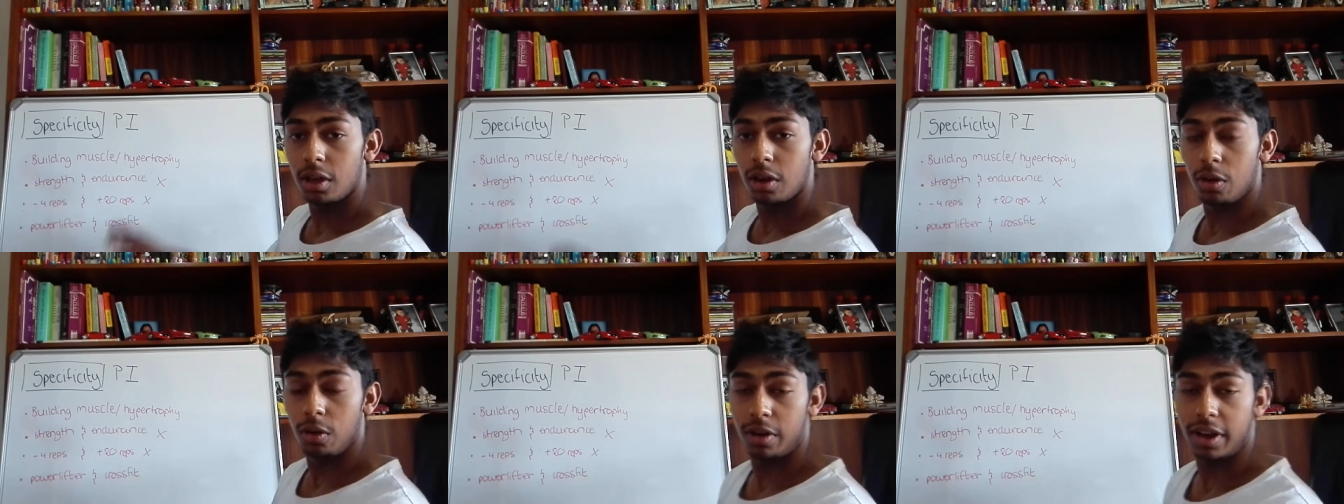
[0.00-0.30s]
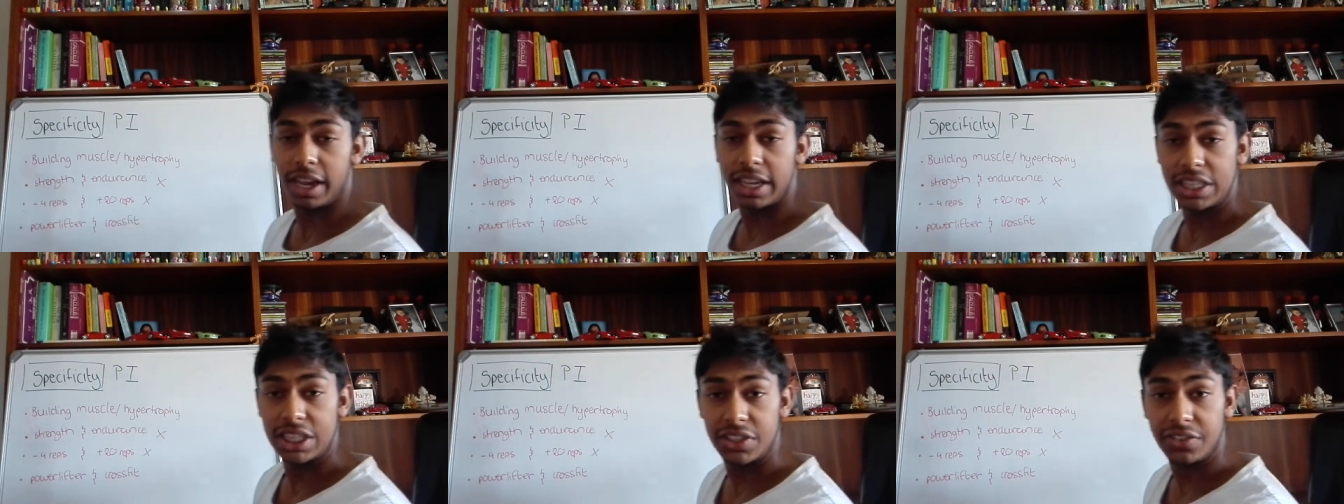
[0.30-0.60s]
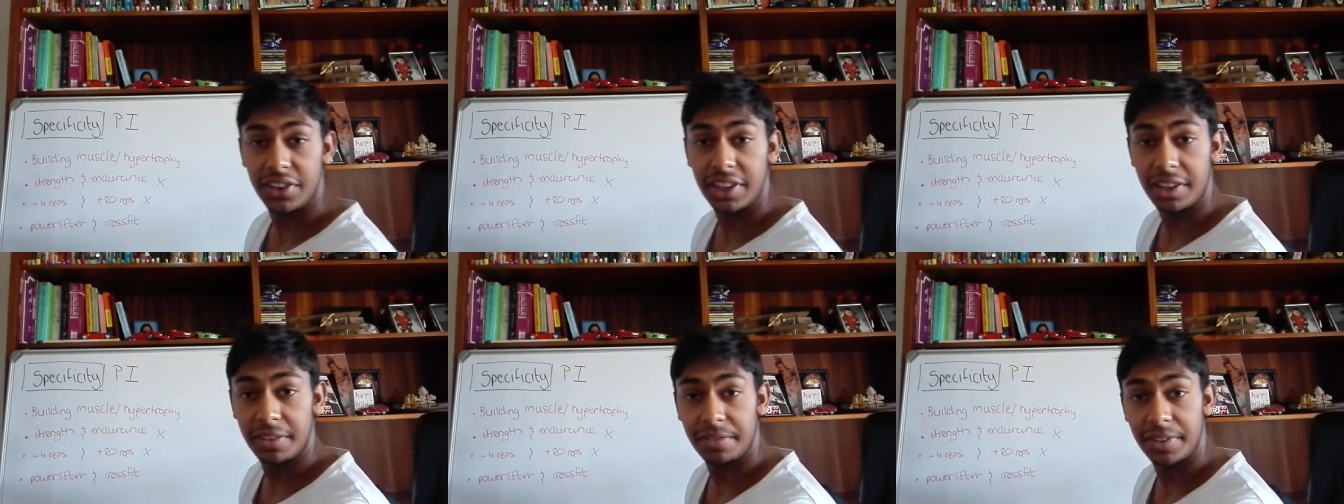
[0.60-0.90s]
all kinds of
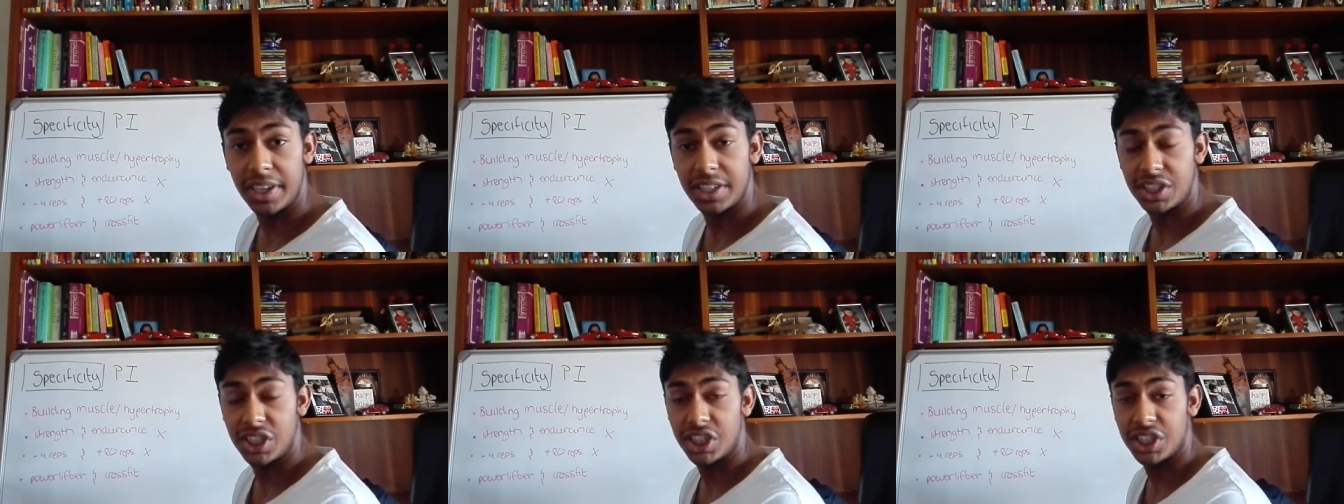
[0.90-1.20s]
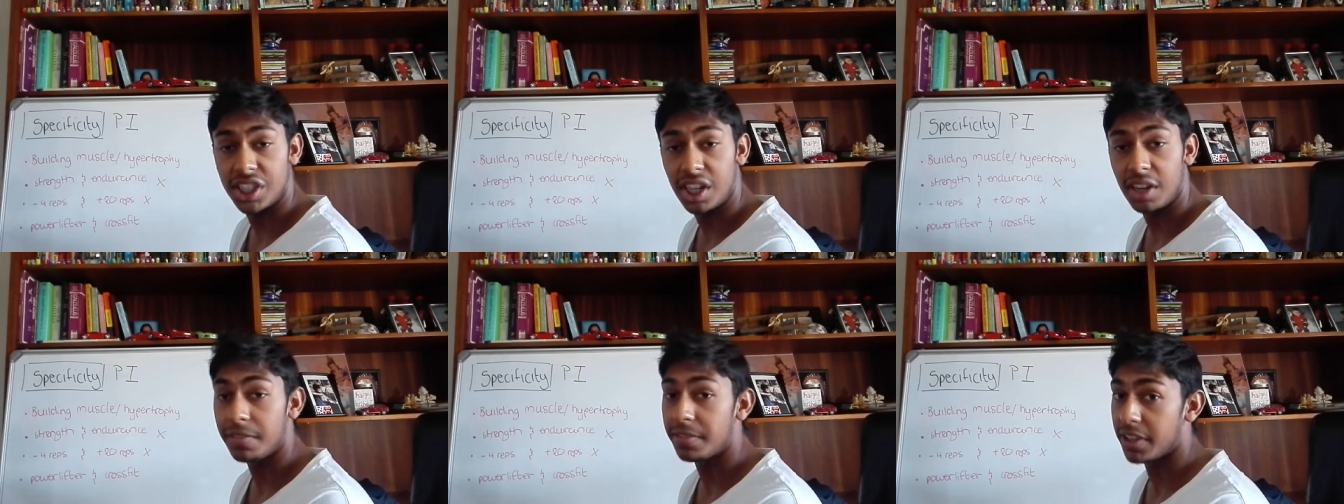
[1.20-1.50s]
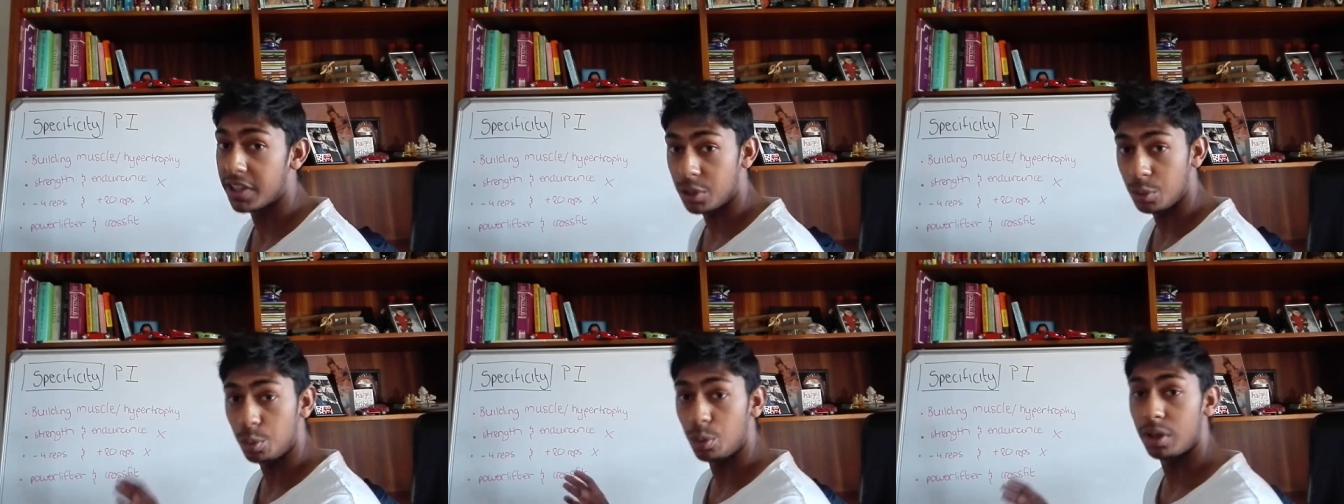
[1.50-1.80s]
other fancy stuff.
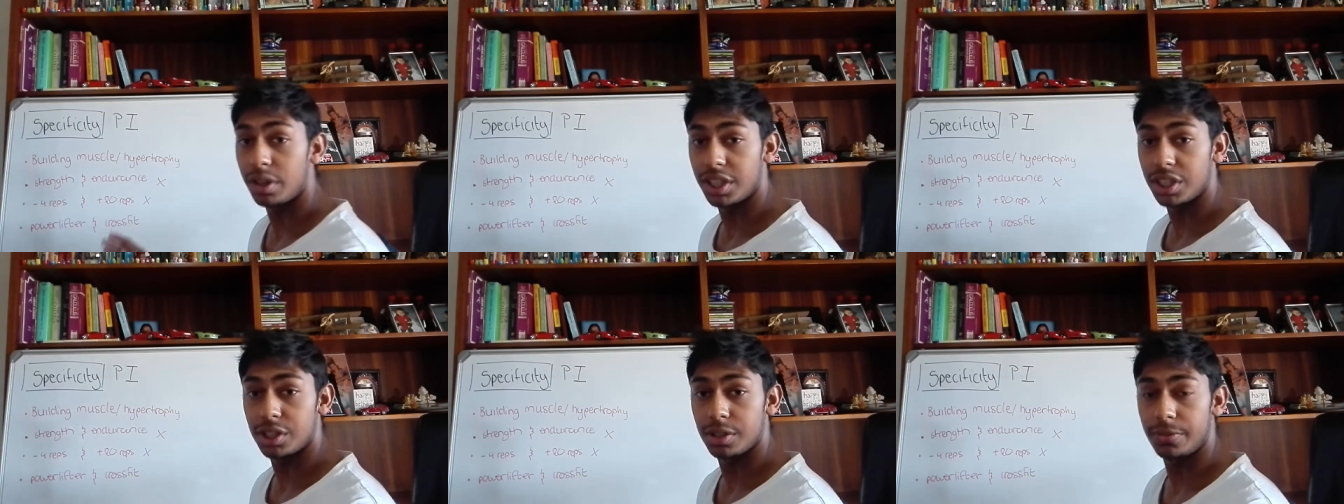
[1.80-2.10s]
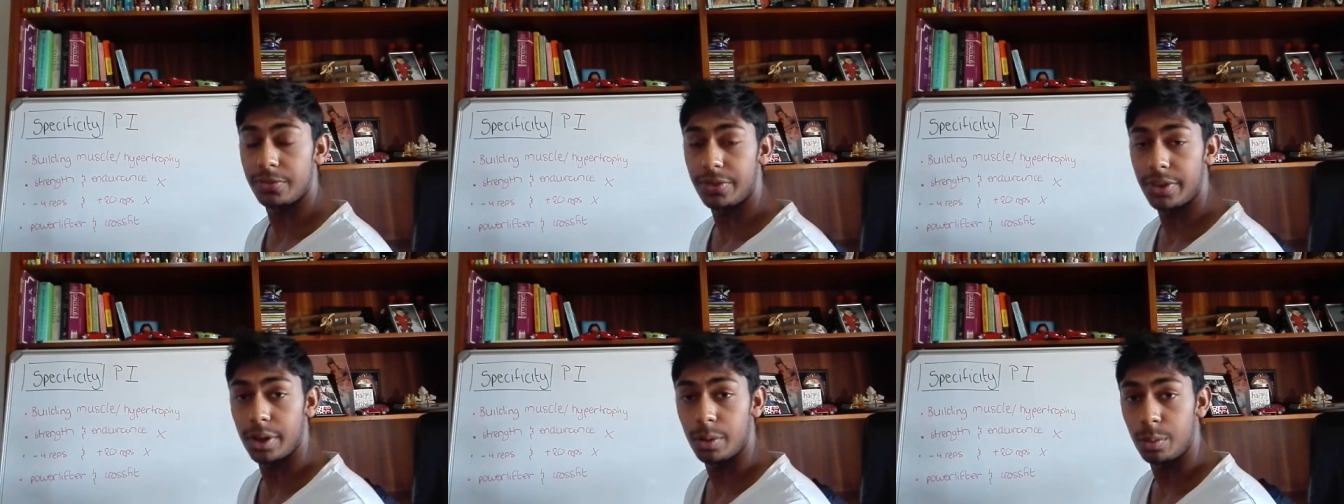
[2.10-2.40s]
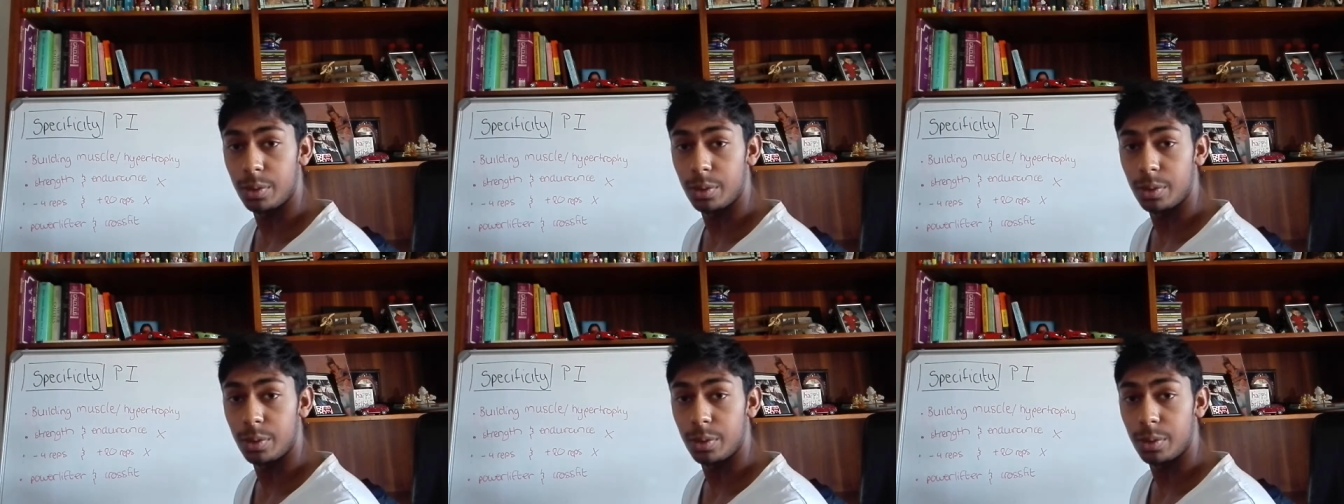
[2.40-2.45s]
It will interfere